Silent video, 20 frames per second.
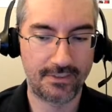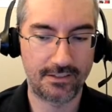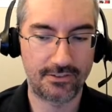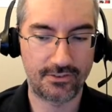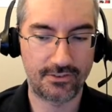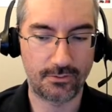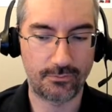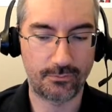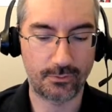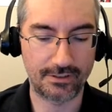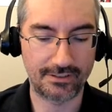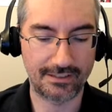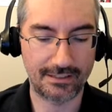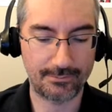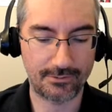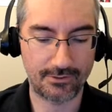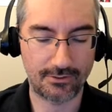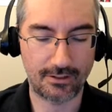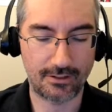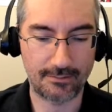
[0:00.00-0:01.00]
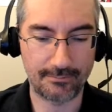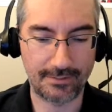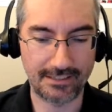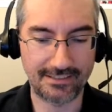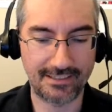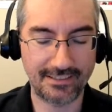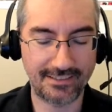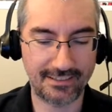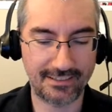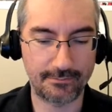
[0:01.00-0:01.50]
So for example, on my
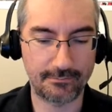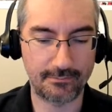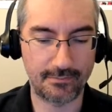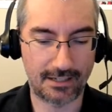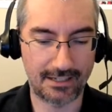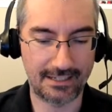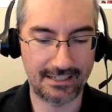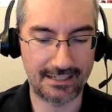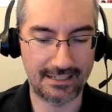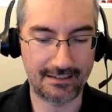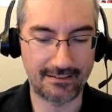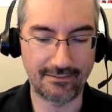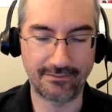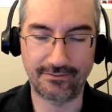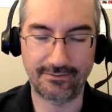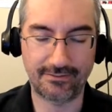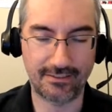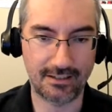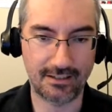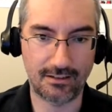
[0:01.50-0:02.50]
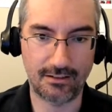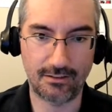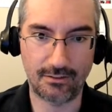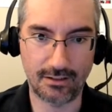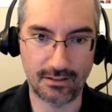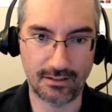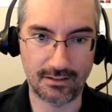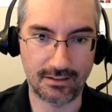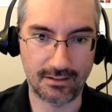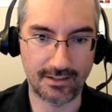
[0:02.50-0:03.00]
system, I have
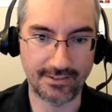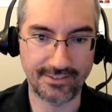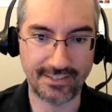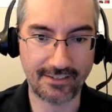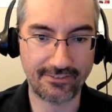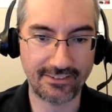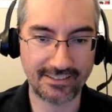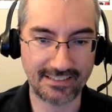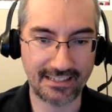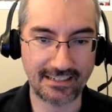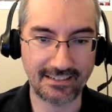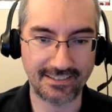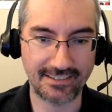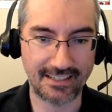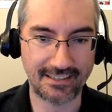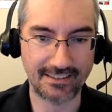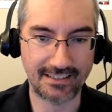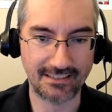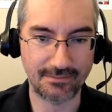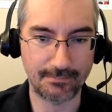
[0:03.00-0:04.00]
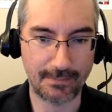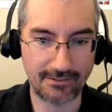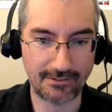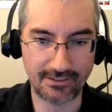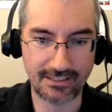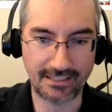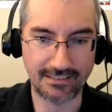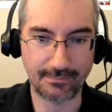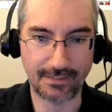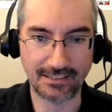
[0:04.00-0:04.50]
a ZFS dataset that's
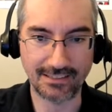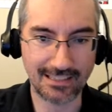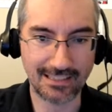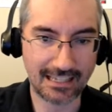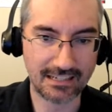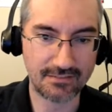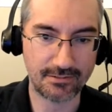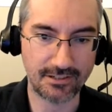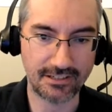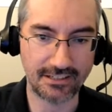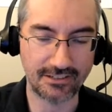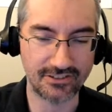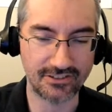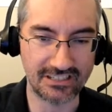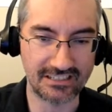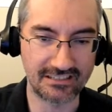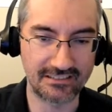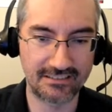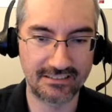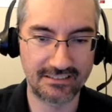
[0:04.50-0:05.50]
mounted as my / partition.